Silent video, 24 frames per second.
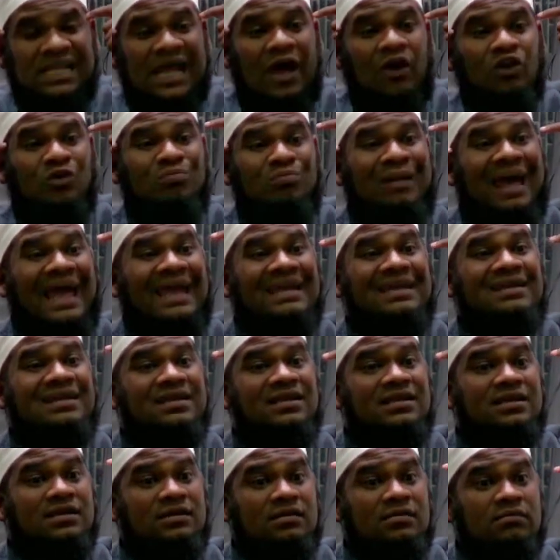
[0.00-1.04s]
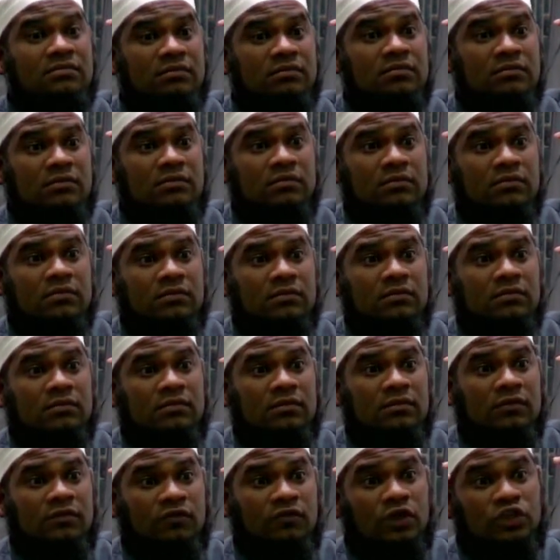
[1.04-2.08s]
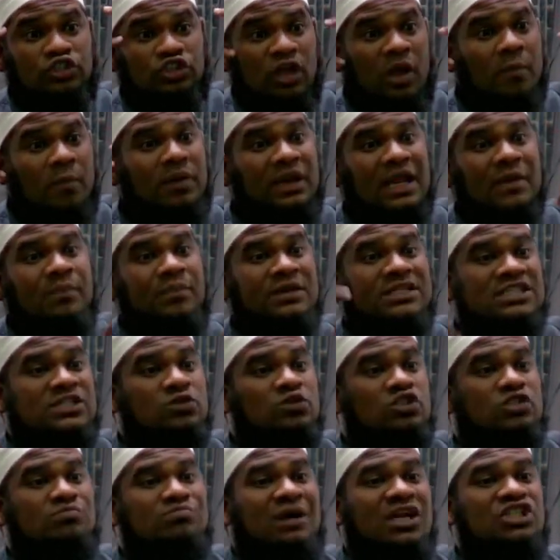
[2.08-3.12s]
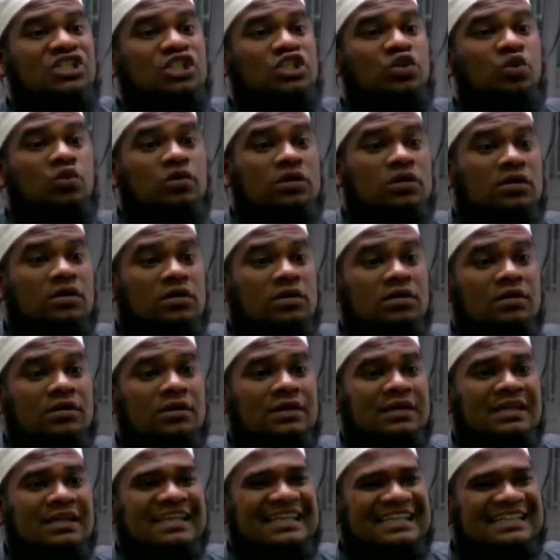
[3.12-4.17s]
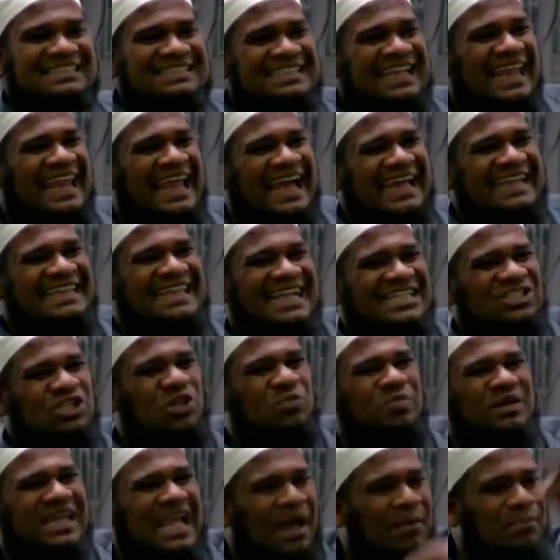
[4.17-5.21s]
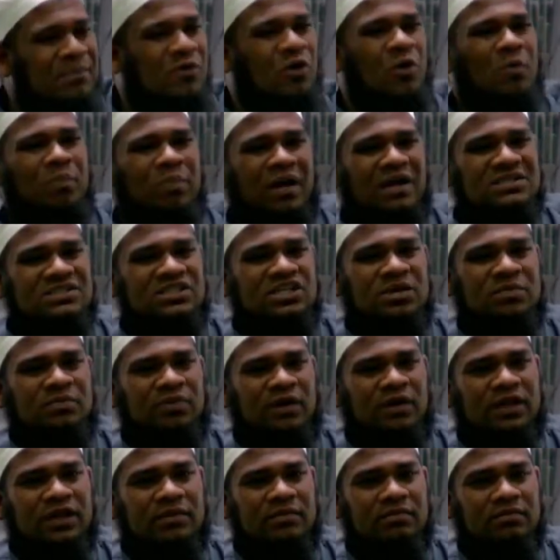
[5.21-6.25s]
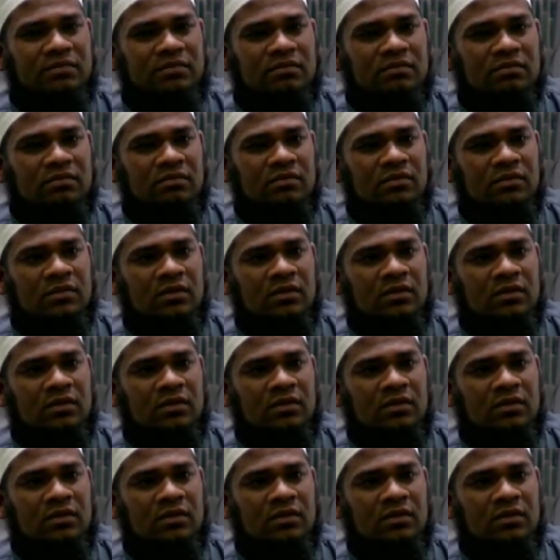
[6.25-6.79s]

sound-minded. For example, a person who's majnoon, Salah does not become compulsory upon him.